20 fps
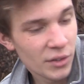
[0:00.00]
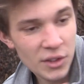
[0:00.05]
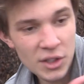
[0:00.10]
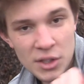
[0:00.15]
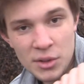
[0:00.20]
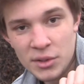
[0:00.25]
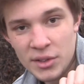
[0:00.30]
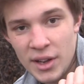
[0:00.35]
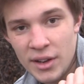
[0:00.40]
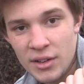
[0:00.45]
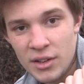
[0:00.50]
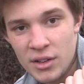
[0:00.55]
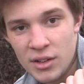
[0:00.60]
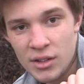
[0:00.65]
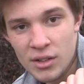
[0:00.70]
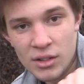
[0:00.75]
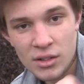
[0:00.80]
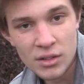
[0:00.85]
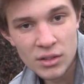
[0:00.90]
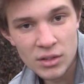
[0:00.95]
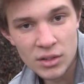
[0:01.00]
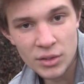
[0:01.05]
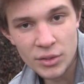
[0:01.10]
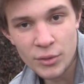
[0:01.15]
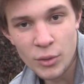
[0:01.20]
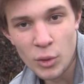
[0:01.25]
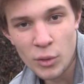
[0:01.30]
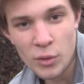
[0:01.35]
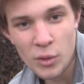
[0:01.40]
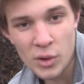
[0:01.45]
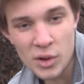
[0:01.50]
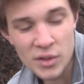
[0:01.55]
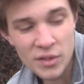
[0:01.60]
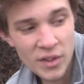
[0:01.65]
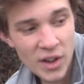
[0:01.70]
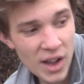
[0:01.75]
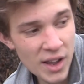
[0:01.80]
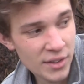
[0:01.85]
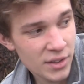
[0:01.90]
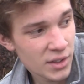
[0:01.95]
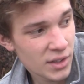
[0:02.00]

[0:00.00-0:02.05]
And he was out here, it's 4:45,